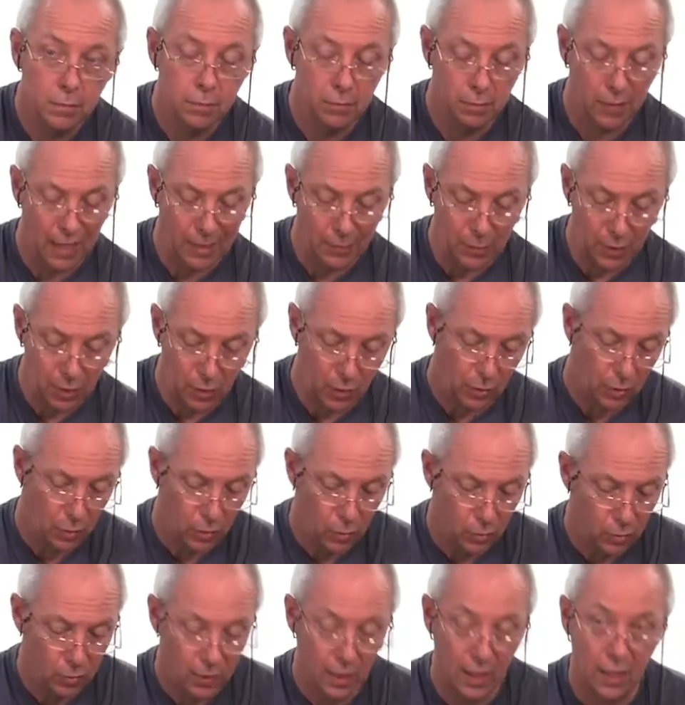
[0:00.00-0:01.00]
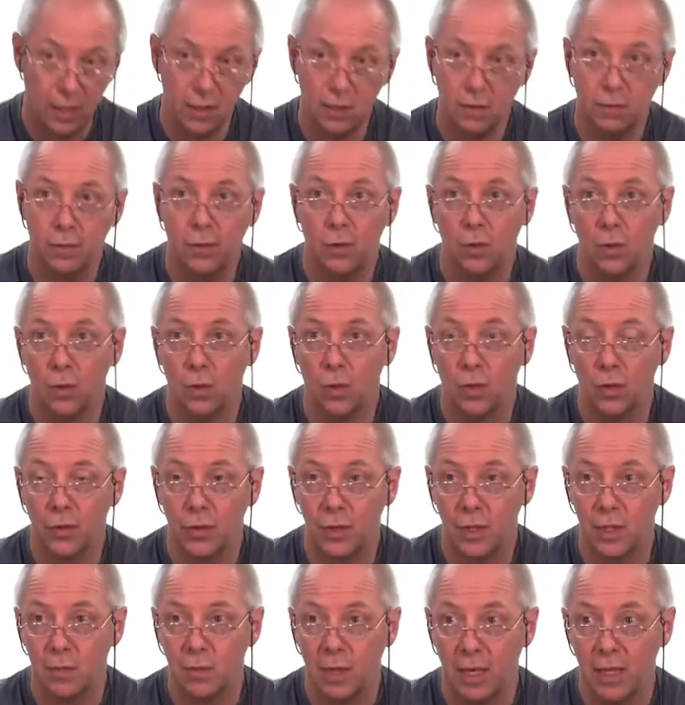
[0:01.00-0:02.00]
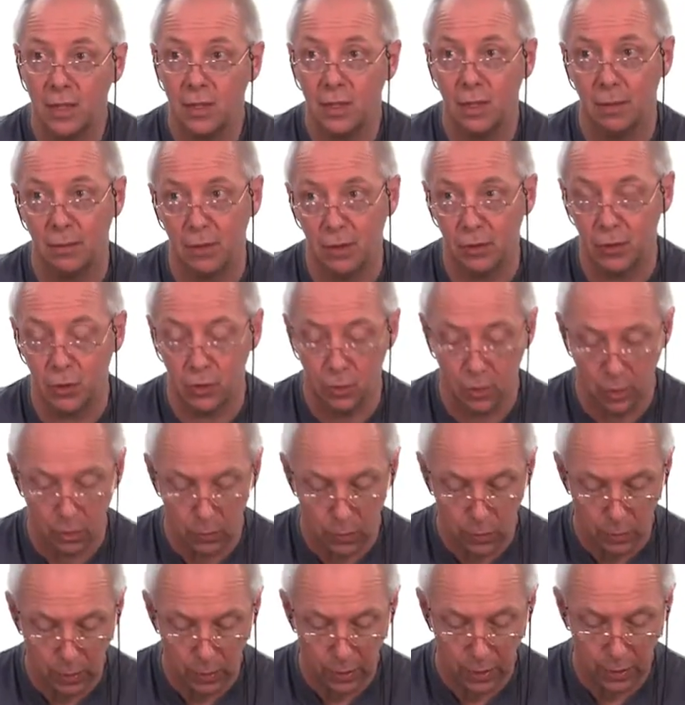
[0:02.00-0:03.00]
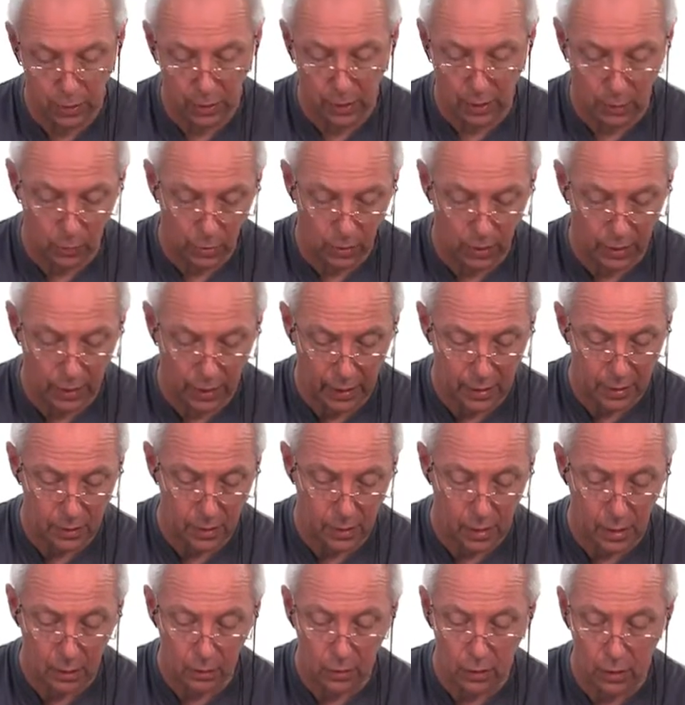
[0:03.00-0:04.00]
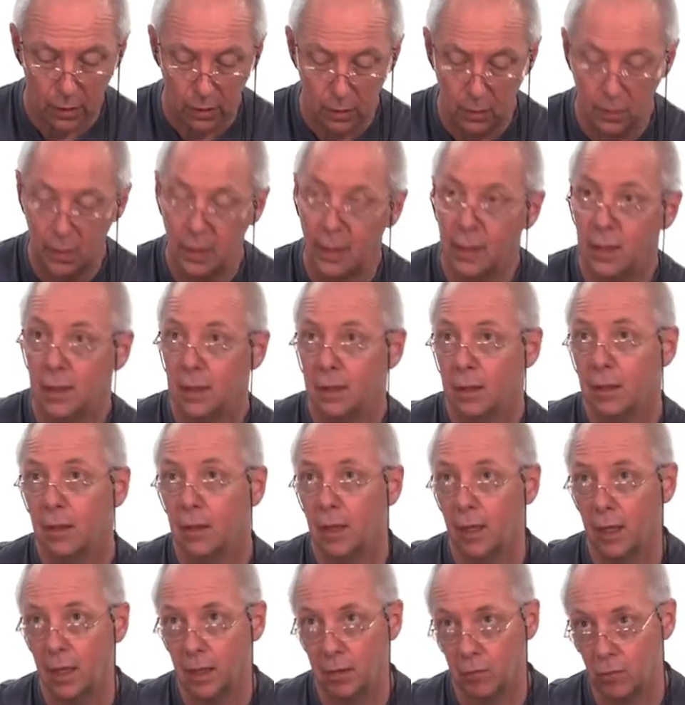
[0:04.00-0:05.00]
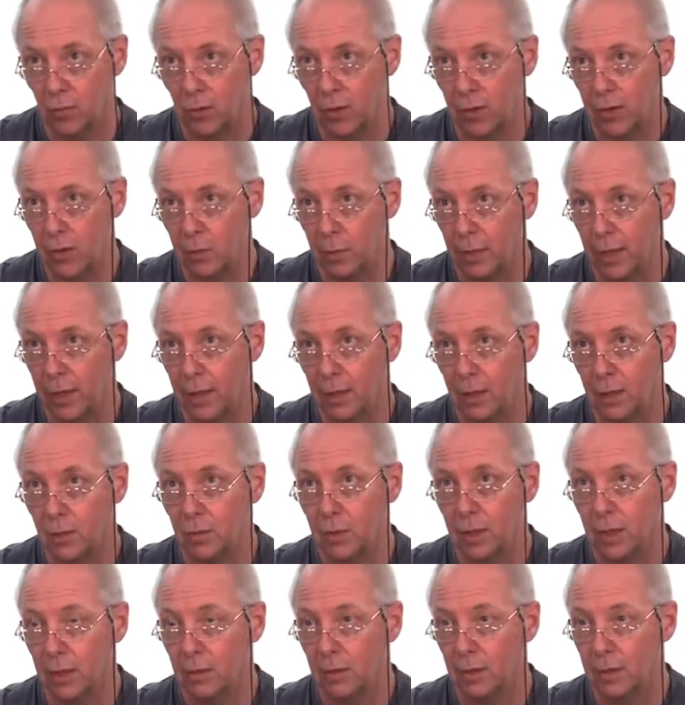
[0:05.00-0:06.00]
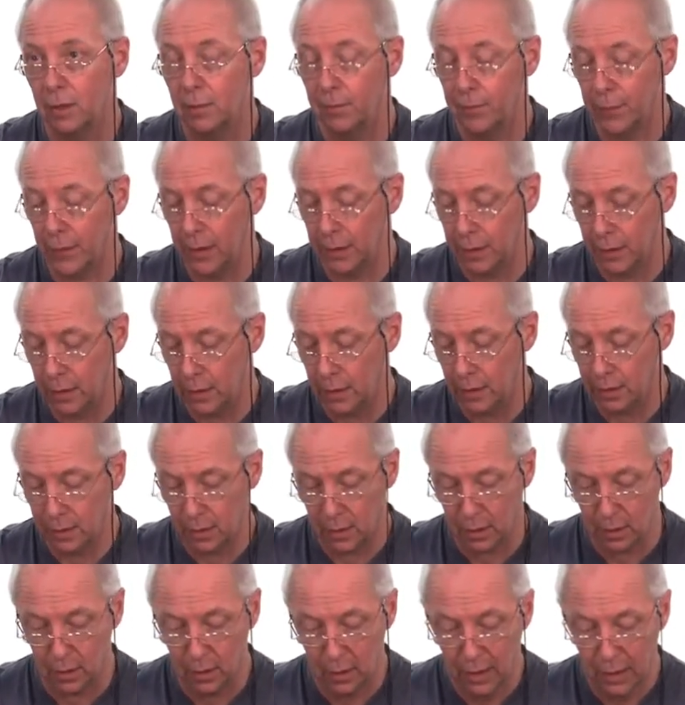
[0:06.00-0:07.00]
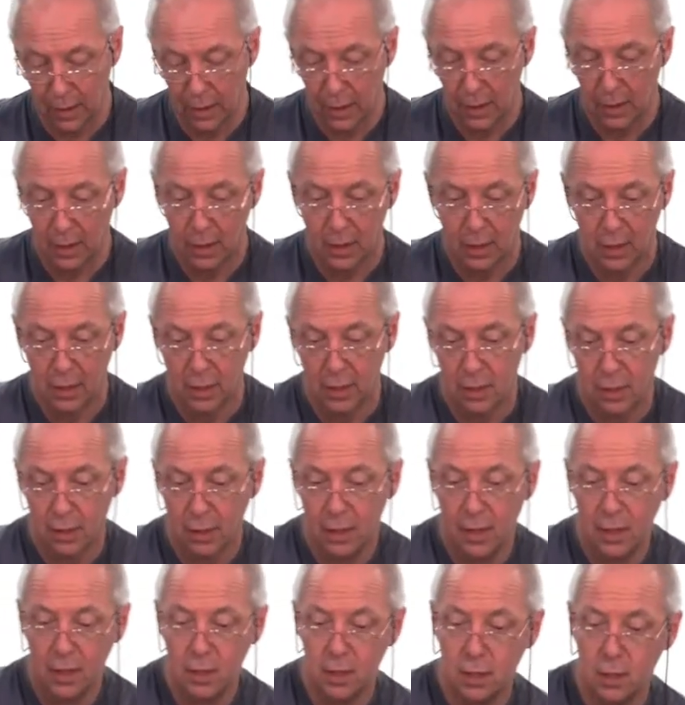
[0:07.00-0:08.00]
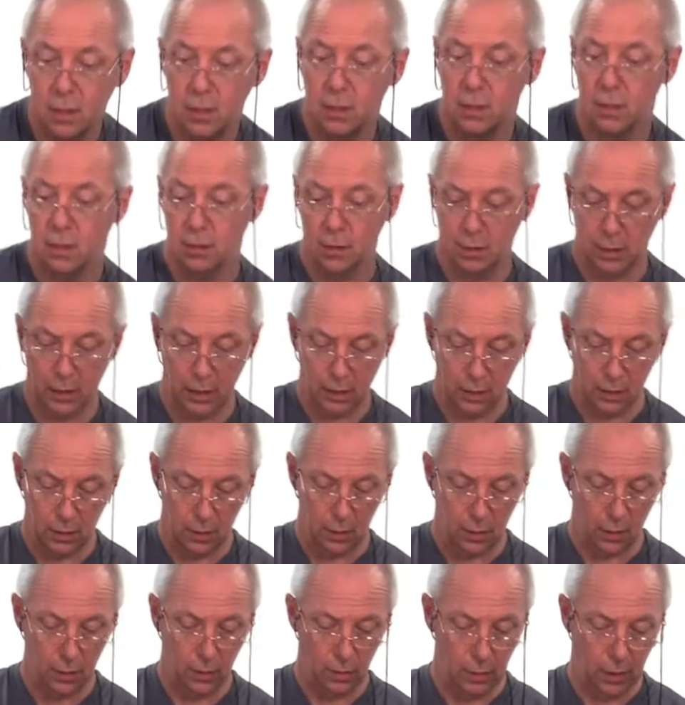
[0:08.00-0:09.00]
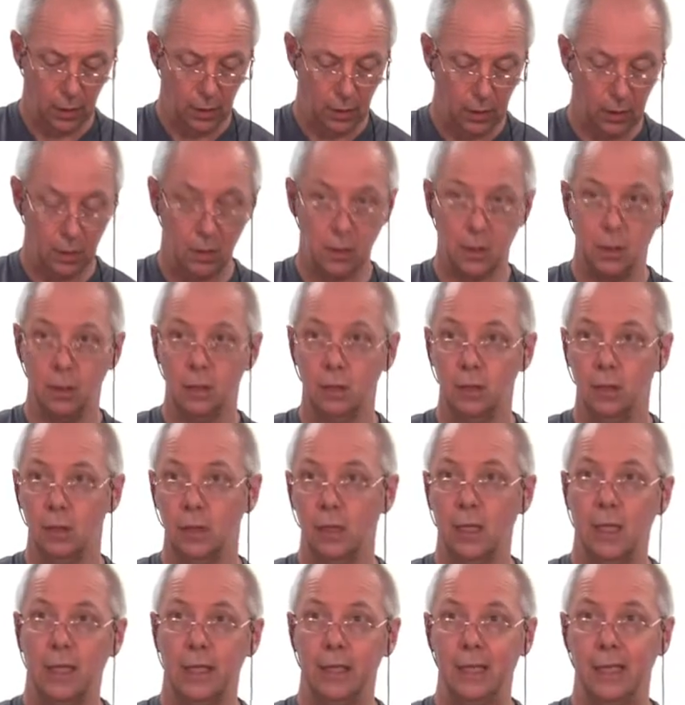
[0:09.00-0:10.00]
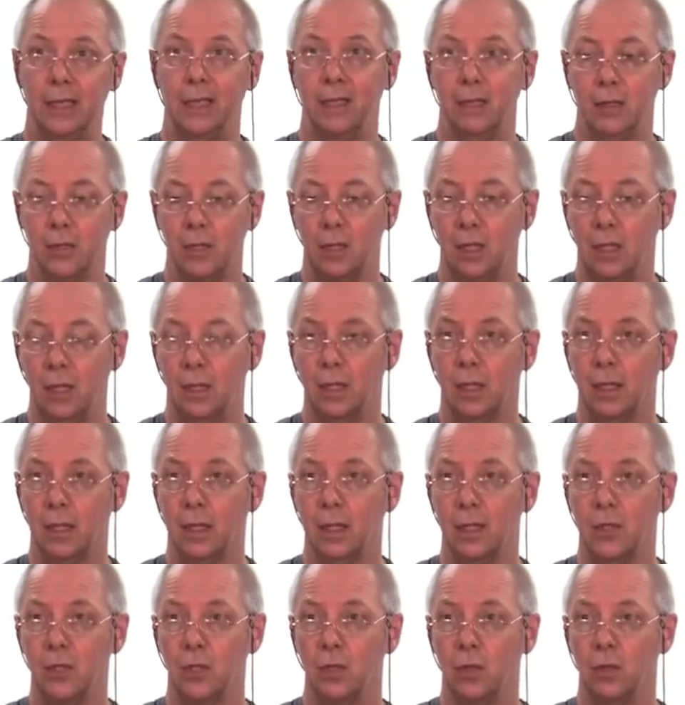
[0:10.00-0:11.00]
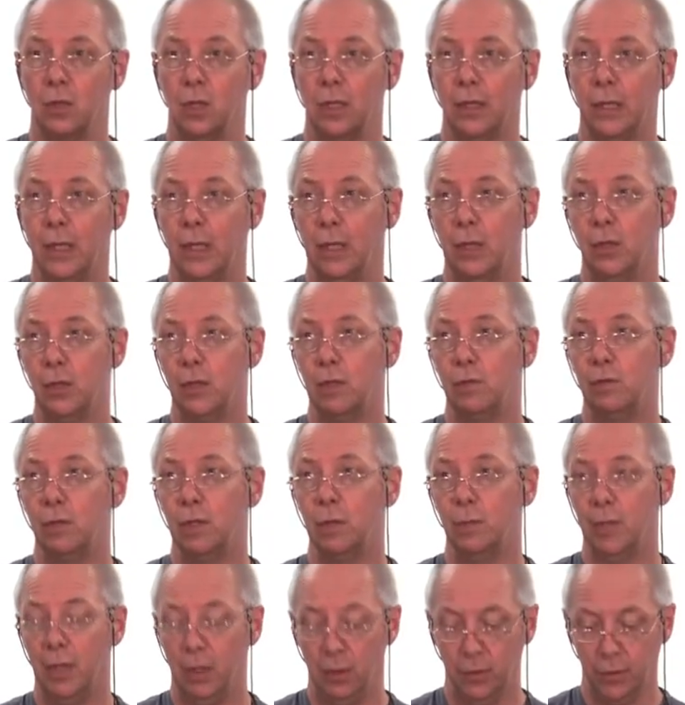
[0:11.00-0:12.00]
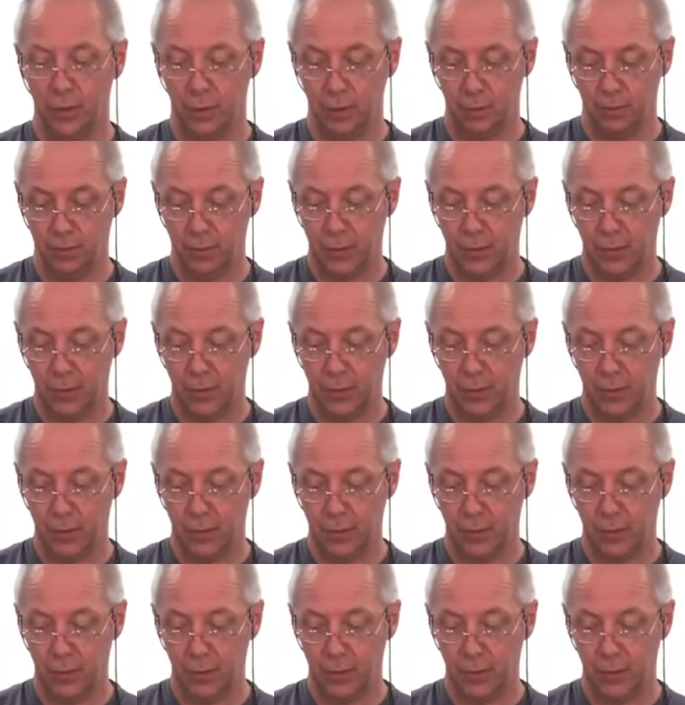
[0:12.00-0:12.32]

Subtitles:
maybe 2 nuts for the spacing, I'm not sure. I'll work it out as I go along, and we'll explain it as we go along. Okay, so the next thing to do is to start cutting the steel, I guess, and drilling the holes for the bolts.